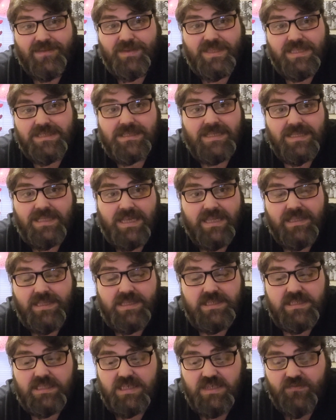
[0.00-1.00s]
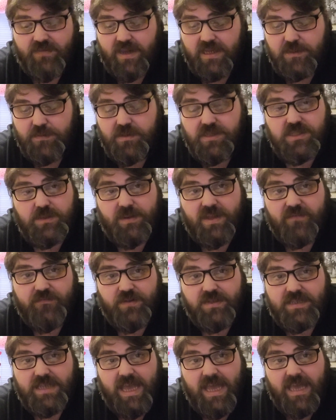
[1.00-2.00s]
I mean, that's the thing. These flowers been on display for
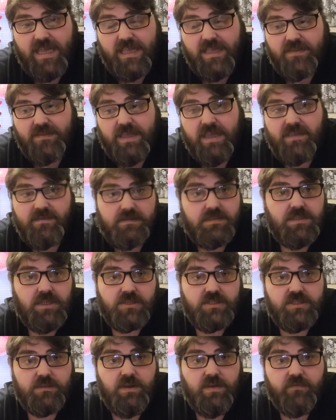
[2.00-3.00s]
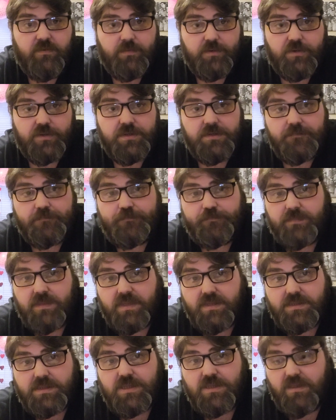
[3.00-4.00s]
a day. They tossed them overboard.
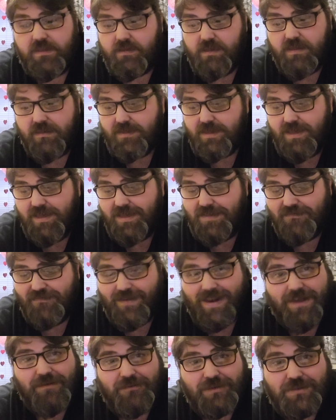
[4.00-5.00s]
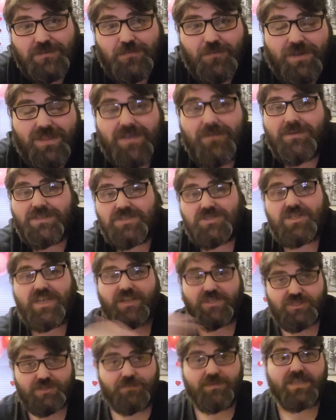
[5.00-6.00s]
So the flowers, when they went to
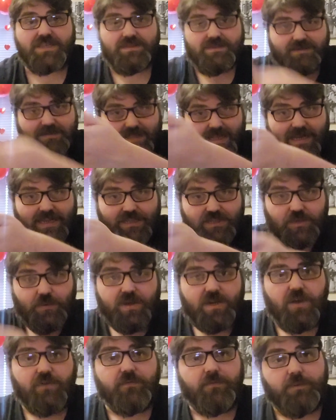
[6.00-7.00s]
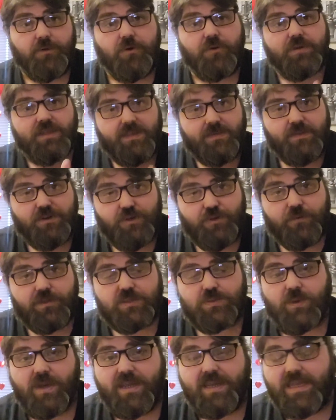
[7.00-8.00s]
change them, they literally went overboard, and the new
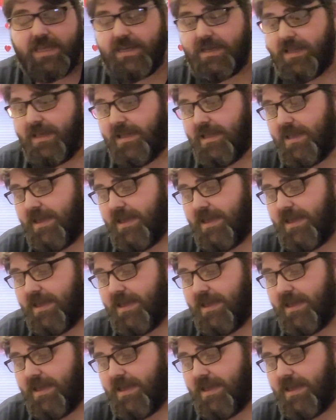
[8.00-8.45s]
ones went in.